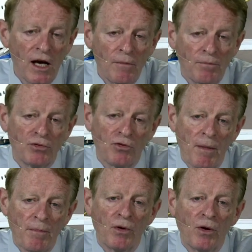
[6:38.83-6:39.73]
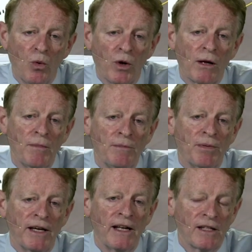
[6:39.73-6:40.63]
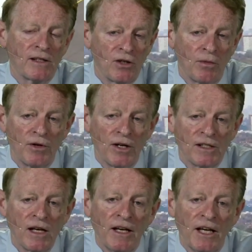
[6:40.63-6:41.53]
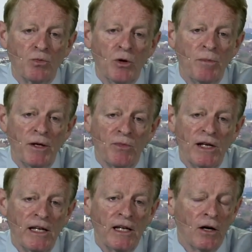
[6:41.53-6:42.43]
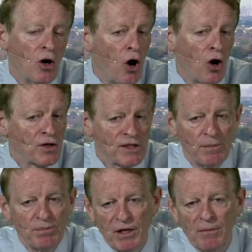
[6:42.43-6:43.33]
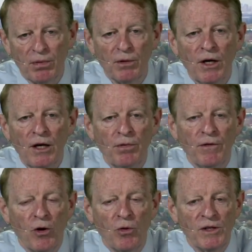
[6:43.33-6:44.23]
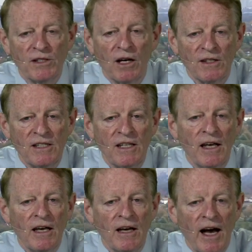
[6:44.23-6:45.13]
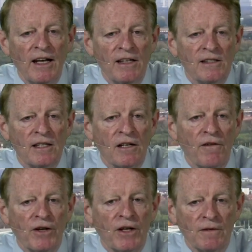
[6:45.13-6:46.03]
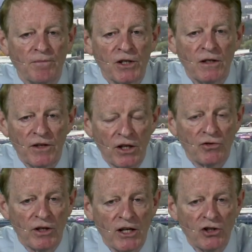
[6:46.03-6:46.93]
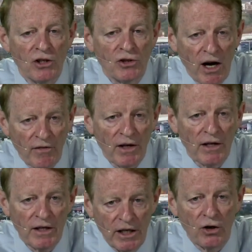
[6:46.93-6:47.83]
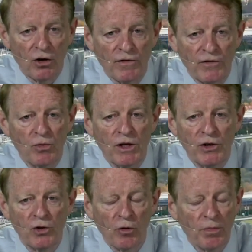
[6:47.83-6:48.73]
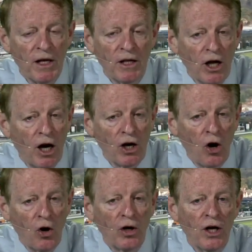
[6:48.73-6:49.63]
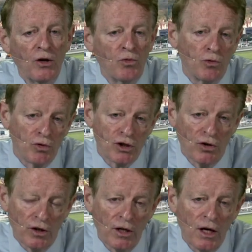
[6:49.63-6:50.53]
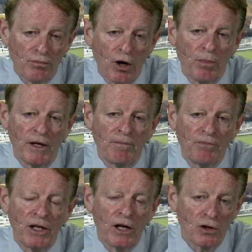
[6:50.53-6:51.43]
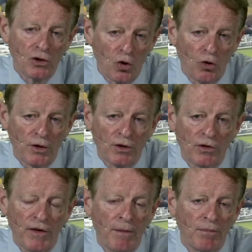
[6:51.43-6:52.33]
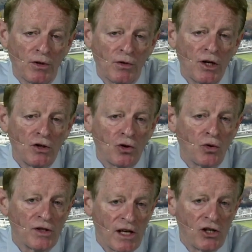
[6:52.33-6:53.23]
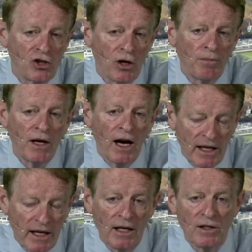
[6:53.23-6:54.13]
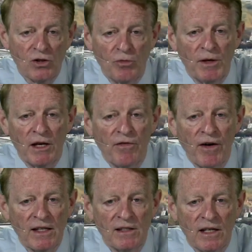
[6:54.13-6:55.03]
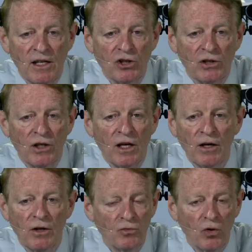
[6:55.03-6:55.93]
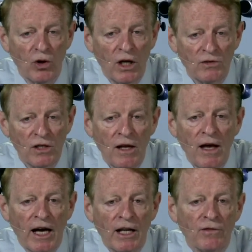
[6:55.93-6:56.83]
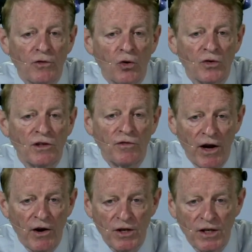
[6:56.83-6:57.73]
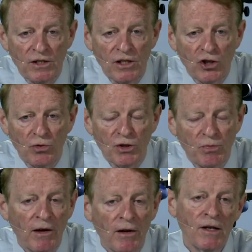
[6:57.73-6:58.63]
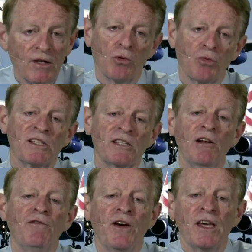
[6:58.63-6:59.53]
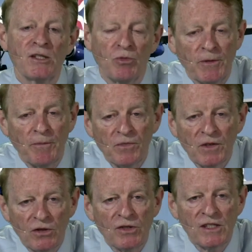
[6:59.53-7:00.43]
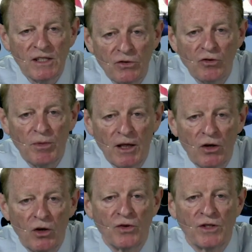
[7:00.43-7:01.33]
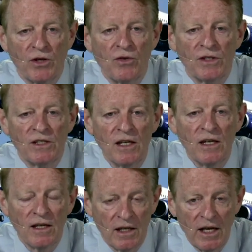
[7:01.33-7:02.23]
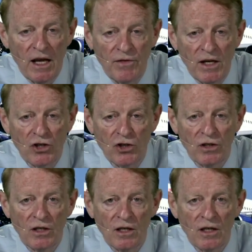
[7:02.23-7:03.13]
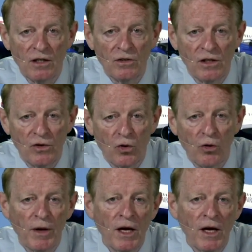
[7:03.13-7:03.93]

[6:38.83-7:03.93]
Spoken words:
But remember, what I mean by a late summer is it will be really August, September before we start seeing any significant international travel, in our view, in Europe. Longhaul will return probably in October, November towards Asia, again assuming a vaccination rollout, and of course the variant issue as well. So we're still faced with considerable uncertainty in aviation in Europe.